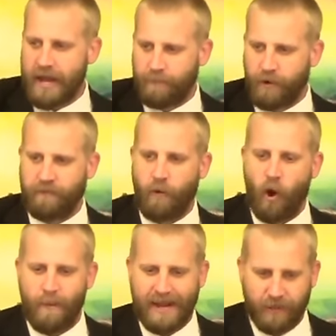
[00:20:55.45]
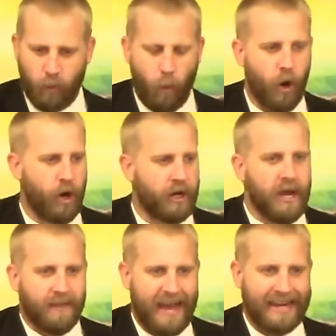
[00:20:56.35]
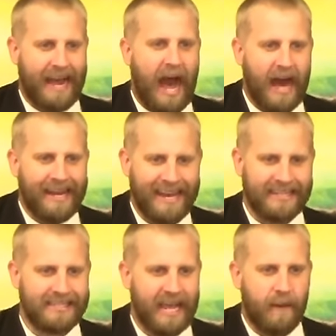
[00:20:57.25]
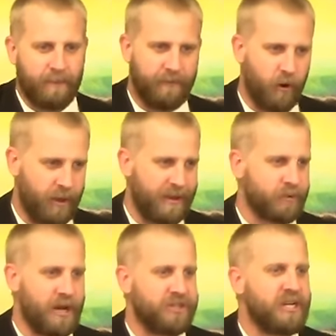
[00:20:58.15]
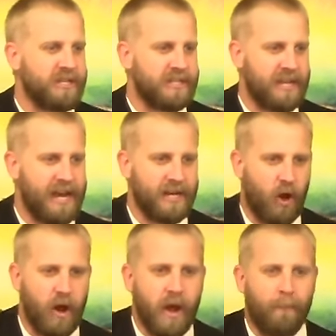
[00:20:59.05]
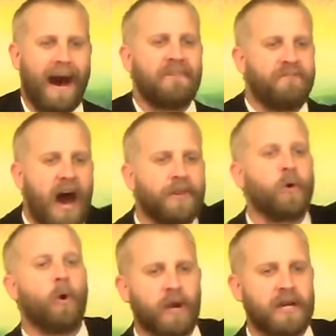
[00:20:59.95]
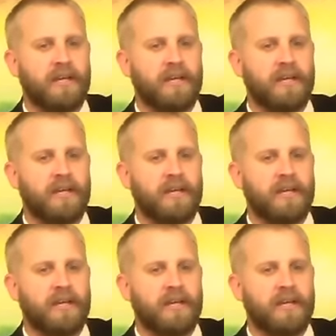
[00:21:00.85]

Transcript: and performing the work that God had set before them. That's why Jesus said, you know, my Father worketh